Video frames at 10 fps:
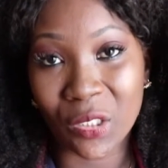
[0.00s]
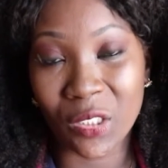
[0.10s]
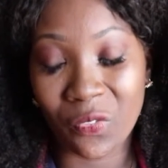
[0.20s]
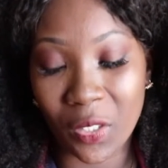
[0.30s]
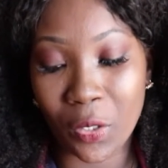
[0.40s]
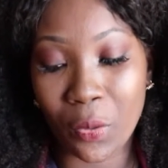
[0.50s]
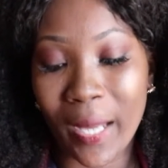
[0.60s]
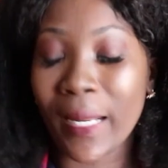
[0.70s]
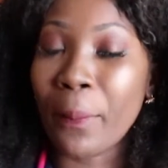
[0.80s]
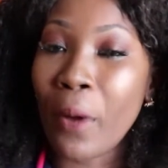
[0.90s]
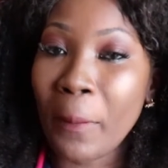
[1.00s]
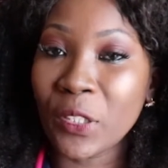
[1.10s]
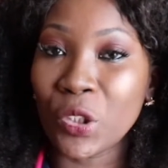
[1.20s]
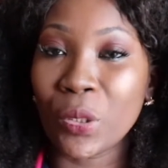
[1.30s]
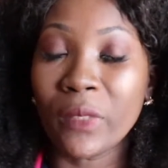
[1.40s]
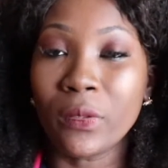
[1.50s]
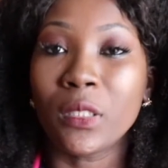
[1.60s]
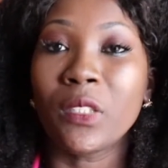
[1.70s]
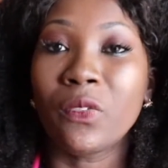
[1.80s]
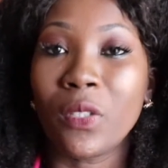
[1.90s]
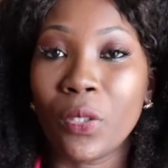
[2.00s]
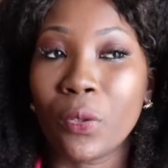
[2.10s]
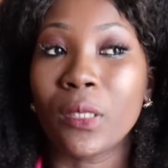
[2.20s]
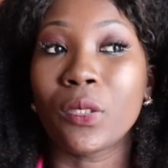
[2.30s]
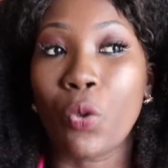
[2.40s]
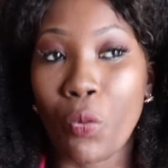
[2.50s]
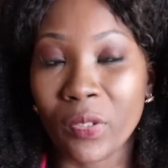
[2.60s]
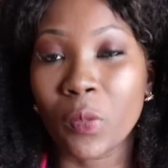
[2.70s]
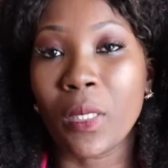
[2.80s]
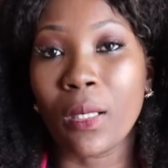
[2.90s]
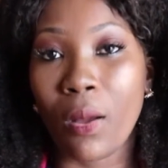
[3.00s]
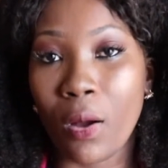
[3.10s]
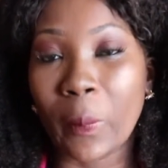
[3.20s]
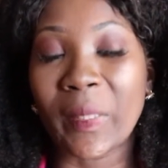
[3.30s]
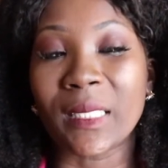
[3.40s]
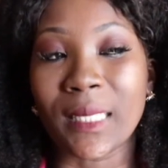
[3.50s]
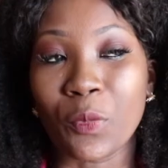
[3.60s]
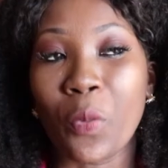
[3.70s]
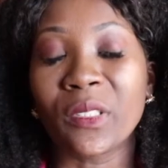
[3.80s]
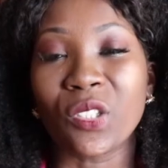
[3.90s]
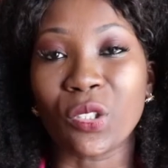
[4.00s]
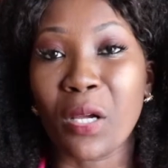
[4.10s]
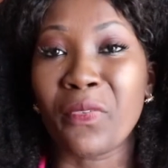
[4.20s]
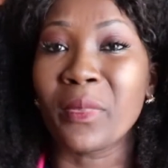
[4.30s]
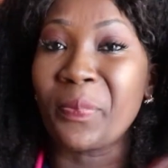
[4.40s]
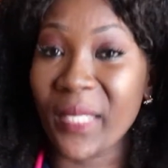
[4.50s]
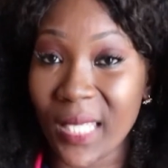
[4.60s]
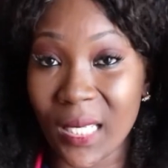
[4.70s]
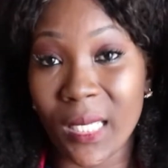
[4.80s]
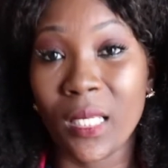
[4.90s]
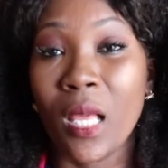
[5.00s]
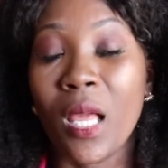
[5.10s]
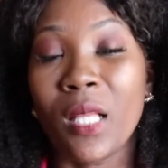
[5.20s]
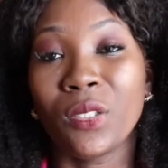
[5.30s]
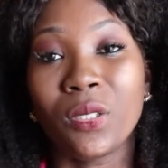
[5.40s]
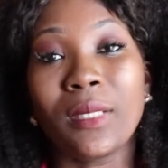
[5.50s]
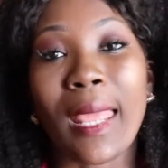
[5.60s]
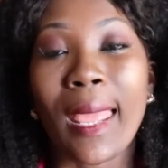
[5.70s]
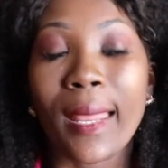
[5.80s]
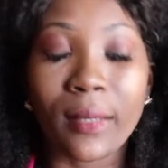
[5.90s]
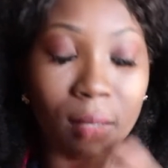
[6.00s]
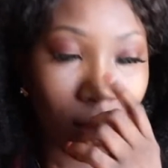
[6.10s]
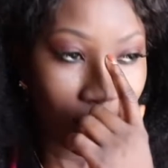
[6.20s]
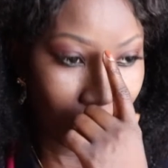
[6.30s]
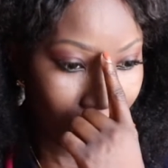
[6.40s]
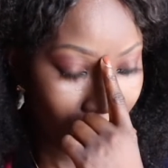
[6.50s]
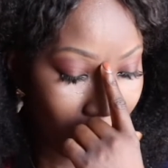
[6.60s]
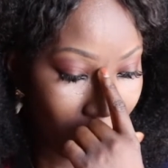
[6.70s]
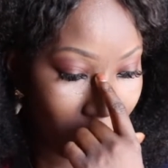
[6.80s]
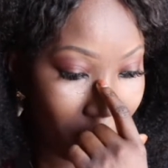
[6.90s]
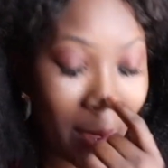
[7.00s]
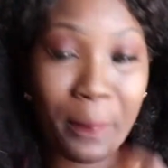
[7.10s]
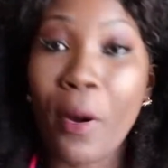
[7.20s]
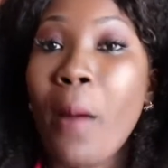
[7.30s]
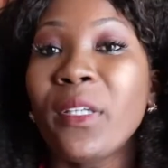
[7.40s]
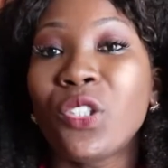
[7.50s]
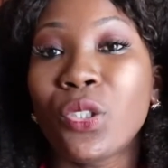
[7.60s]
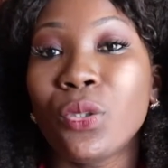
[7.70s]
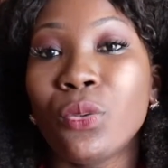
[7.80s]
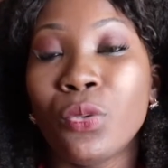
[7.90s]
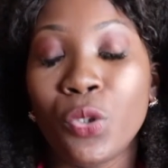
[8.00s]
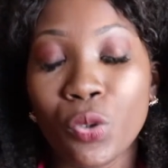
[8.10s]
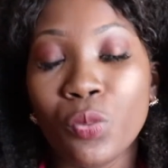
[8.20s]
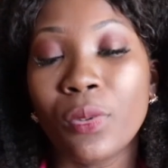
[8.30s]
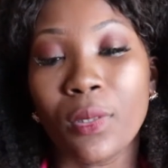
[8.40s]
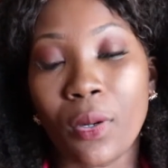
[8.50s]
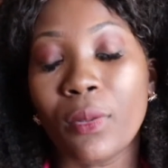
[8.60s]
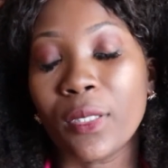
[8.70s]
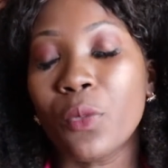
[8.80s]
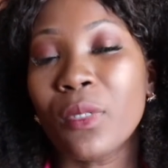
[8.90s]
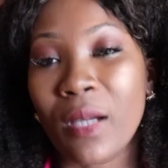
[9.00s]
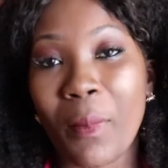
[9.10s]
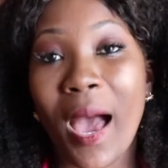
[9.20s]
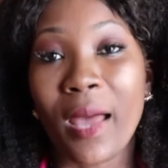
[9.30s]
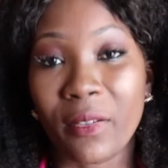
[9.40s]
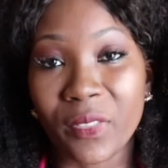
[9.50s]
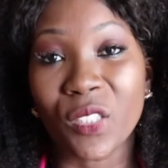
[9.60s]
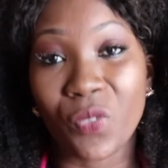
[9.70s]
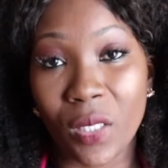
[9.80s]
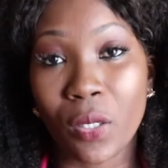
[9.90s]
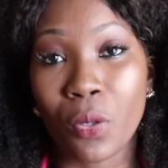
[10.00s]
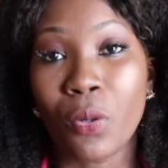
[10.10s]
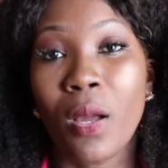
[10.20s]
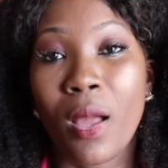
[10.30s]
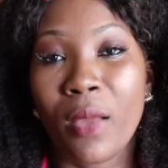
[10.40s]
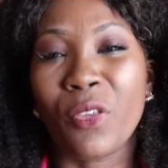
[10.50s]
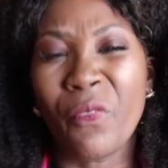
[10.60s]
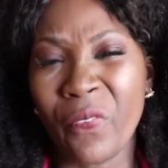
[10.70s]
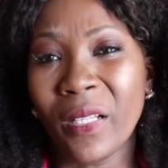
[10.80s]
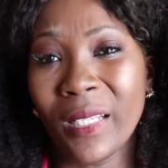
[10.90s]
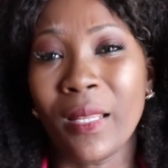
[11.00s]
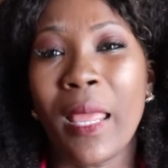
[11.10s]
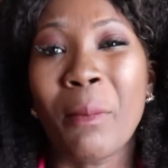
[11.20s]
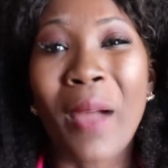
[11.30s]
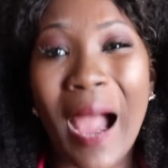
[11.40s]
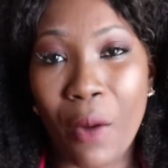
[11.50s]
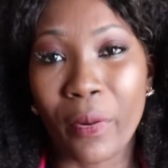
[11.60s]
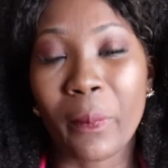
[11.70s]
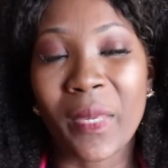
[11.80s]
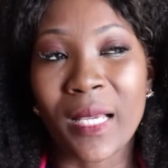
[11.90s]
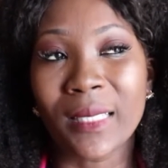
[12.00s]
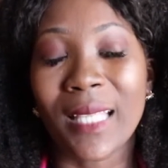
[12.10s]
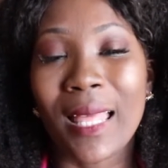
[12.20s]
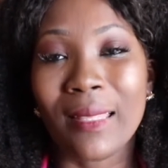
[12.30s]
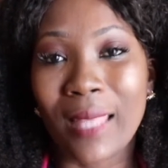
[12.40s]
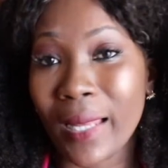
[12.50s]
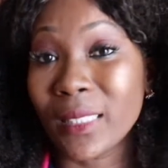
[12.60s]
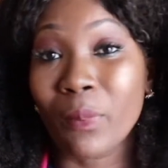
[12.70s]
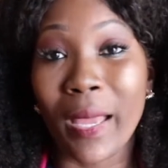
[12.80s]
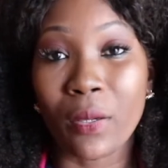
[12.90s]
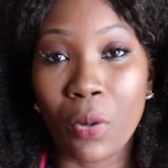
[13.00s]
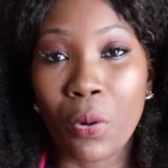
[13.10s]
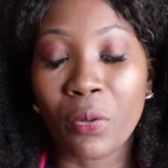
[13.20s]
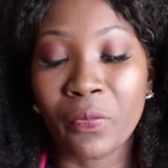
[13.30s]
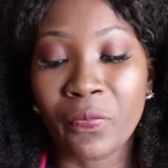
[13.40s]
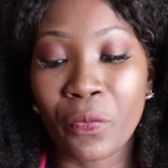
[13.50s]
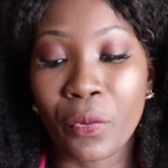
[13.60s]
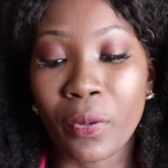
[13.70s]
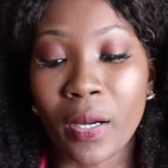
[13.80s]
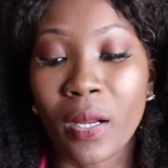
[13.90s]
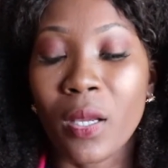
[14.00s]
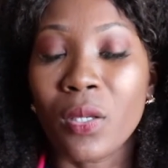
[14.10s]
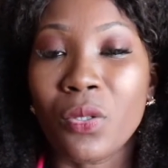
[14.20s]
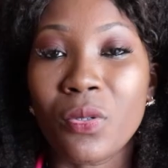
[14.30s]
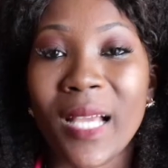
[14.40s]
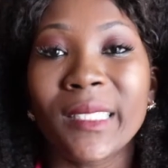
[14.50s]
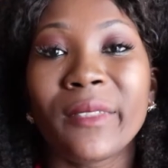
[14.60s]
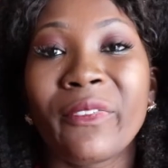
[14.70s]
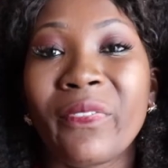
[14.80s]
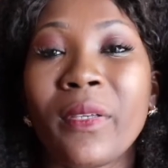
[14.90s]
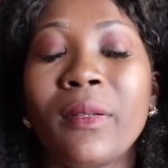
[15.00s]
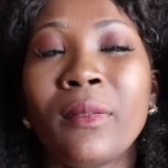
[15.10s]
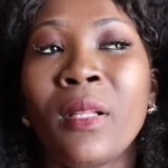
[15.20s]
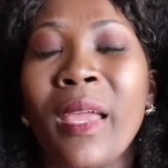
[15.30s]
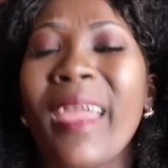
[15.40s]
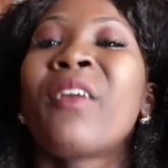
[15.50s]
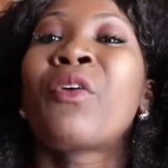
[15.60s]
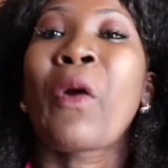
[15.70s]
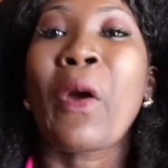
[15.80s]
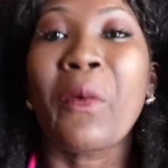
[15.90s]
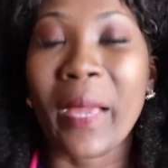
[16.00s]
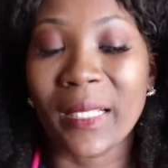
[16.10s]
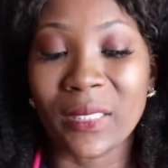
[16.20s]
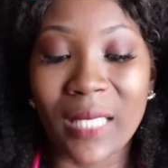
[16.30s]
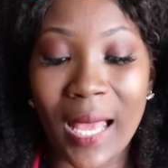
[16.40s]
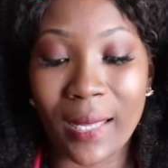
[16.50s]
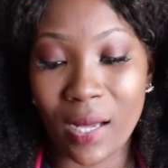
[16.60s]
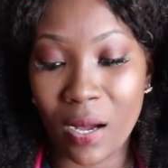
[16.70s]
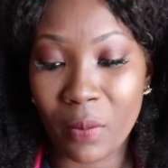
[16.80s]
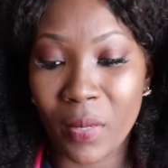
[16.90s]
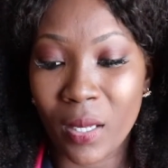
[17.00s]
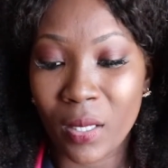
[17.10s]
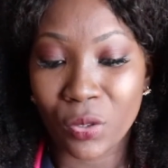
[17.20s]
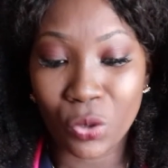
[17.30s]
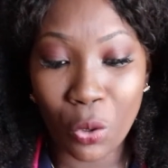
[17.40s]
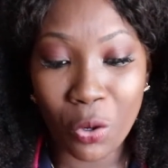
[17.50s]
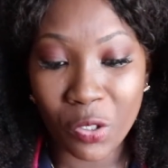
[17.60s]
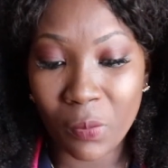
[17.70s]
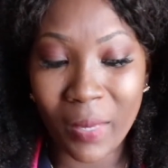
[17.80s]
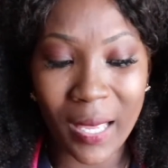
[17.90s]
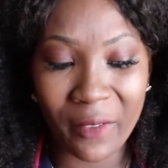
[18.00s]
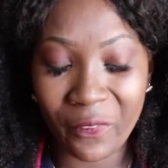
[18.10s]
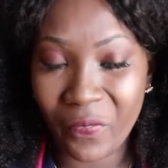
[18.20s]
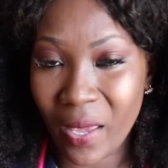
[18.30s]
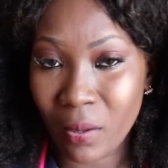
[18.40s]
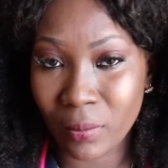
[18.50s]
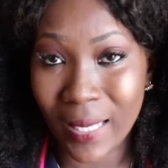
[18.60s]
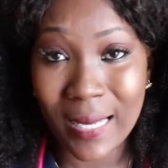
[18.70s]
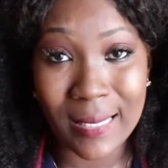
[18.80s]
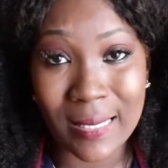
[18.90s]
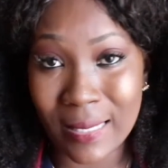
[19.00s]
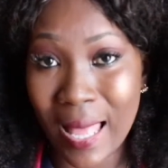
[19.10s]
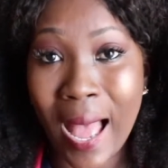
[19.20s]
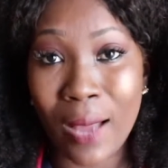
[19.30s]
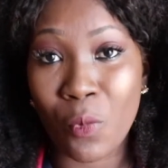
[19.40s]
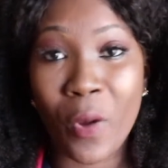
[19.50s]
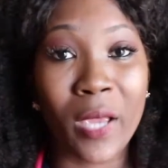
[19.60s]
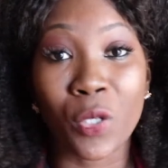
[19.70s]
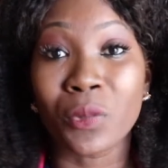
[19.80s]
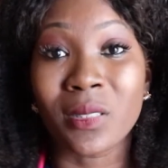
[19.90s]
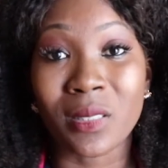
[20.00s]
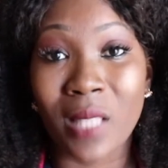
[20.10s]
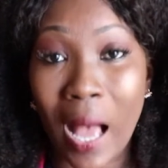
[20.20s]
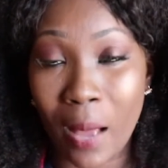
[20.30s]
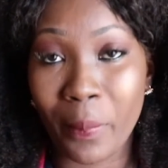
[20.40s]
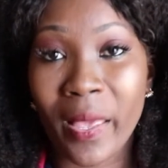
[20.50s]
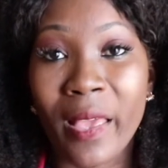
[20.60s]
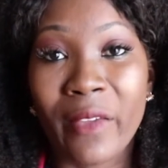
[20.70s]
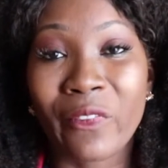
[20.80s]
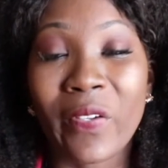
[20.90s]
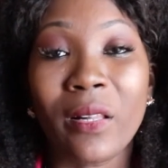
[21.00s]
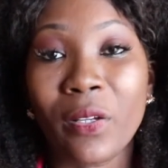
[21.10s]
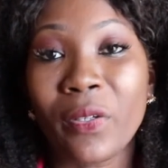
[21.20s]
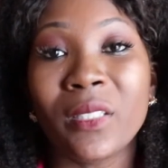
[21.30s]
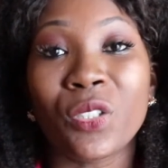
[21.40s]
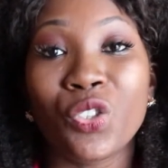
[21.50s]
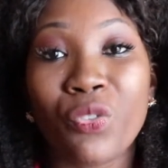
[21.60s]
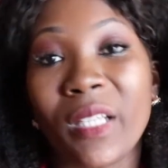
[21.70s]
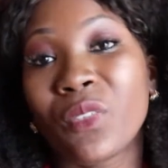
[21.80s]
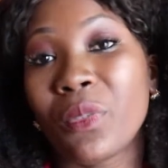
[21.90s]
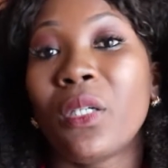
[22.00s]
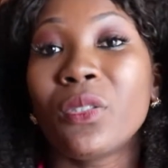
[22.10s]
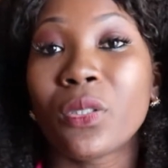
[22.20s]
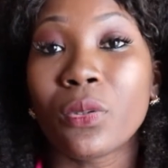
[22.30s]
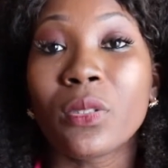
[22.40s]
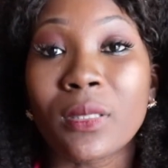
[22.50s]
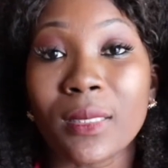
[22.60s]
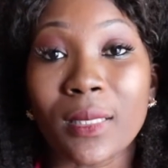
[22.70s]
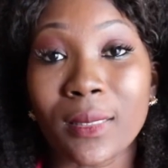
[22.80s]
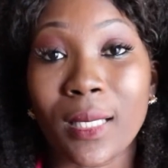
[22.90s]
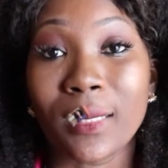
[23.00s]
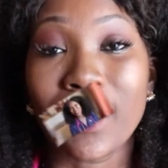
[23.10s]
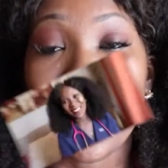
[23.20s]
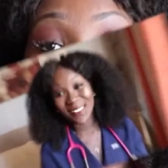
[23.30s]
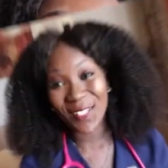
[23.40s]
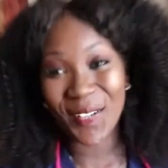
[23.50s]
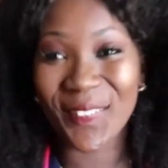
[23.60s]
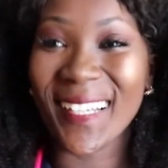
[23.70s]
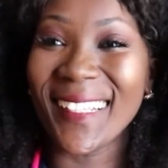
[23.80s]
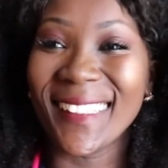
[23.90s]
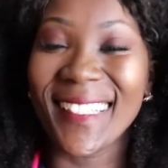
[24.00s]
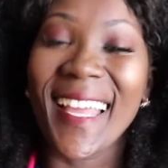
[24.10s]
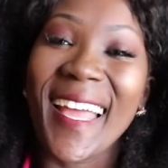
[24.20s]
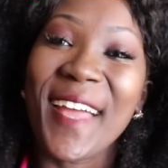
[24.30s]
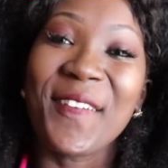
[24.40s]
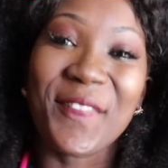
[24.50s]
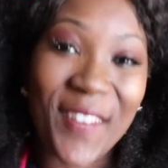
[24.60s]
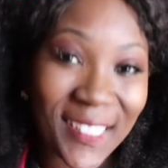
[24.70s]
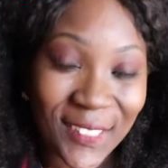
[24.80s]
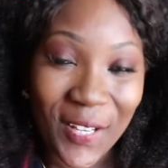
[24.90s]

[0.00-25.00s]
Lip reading: into this video, and I promise you, even though this video is going to be long because I'm going to start from the beginning to the end, I promise you, you will come out of this video you feeling empowered, because that is my goal, for you guys to feel encouraged that though you may have failed, it is not where you stop. Failure is a dress rehearsal to success. First